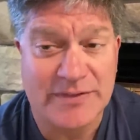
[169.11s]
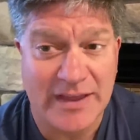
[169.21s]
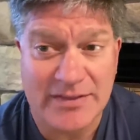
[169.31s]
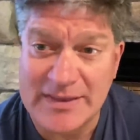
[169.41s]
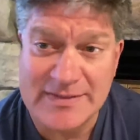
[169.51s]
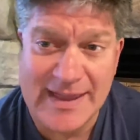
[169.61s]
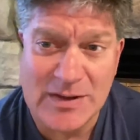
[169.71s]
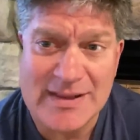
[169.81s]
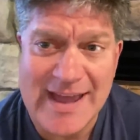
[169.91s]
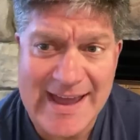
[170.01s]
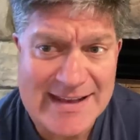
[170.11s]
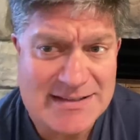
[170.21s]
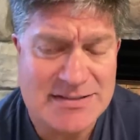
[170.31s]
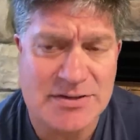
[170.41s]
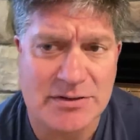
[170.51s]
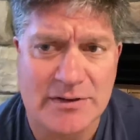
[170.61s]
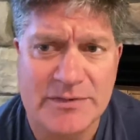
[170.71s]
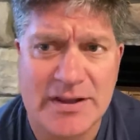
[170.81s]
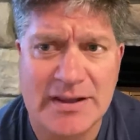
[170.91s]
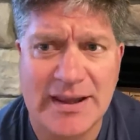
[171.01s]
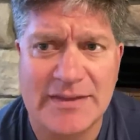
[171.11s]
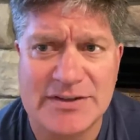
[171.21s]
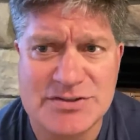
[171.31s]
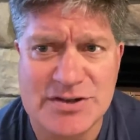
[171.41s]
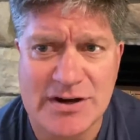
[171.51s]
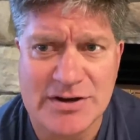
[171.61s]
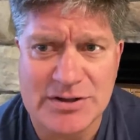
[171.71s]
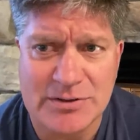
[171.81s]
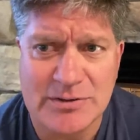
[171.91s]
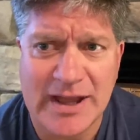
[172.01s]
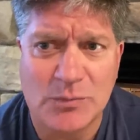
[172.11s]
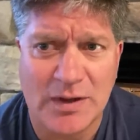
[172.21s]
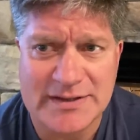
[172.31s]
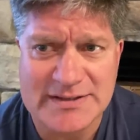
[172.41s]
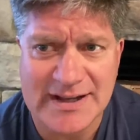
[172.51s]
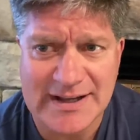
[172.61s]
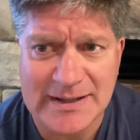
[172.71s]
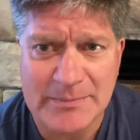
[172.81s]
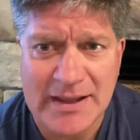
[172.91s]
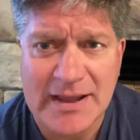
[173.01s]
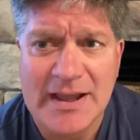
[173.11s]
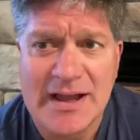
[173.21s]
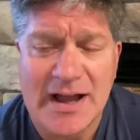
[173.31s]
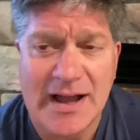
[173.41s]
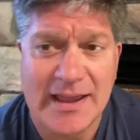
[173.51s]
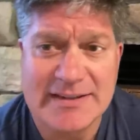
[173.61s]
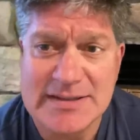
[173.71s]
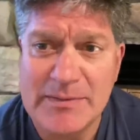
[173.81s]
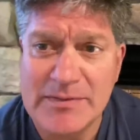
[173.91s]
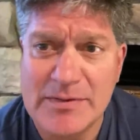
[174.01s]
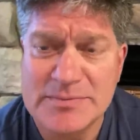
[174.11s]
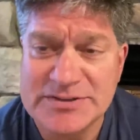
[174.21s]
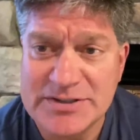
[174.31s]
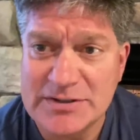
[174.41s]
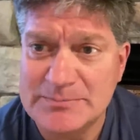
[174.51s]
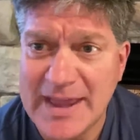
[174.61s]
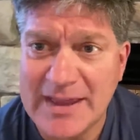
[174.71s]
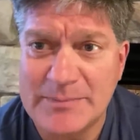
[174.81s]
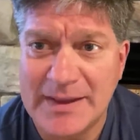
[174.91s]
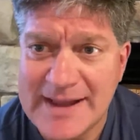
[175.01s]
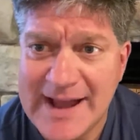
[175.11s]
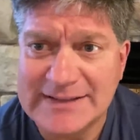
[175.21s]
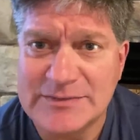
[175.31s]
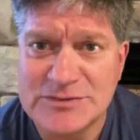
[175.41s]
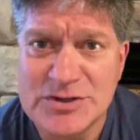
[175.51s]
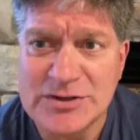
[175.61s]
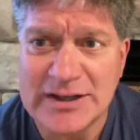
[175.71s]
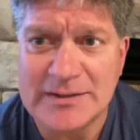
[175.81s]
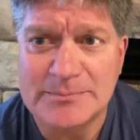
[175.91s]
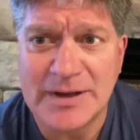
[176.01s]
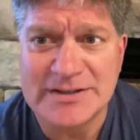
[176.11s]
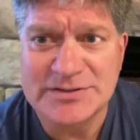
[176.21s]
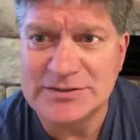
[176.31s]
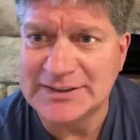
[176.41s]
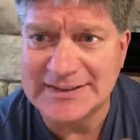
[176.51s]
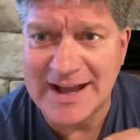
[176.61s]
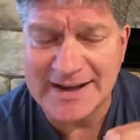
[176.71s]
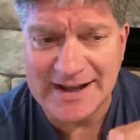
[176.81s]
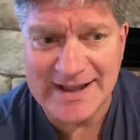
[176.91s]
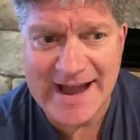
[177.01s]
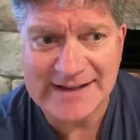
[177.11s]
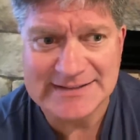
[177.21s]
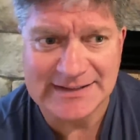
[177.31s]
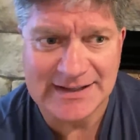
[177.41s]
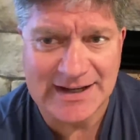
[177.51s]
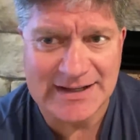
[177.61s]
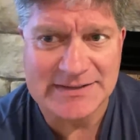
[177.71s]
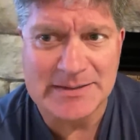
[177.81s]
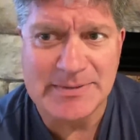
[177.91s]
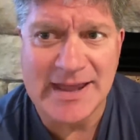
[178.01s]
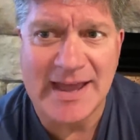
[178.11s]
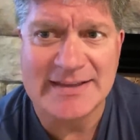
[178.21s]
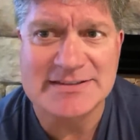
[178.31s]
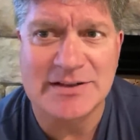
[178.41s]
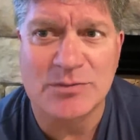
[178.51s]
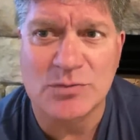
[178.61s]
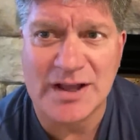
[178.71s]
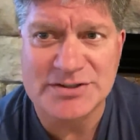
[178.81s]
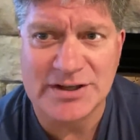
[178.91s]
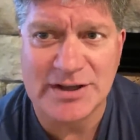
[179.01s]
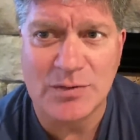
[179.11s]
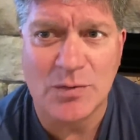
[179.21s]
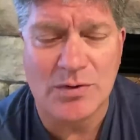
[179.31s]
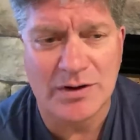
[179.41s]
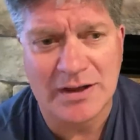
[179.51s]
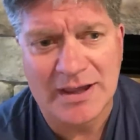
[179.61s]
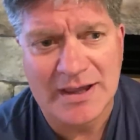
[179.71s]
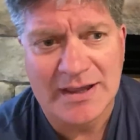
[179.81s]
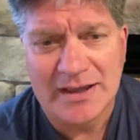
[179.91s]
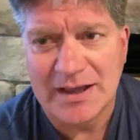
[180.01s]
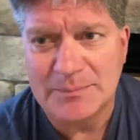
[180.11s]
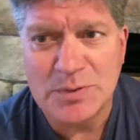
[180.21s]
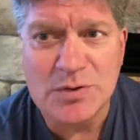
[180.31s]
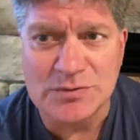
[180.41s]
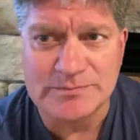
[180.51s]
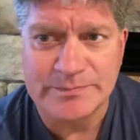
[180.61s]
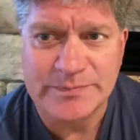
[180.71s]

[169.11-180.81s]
Now that they had served in the GRU at one time, and some of them still may have been active duty, but certainly not acting on the behest of Russia or Putin.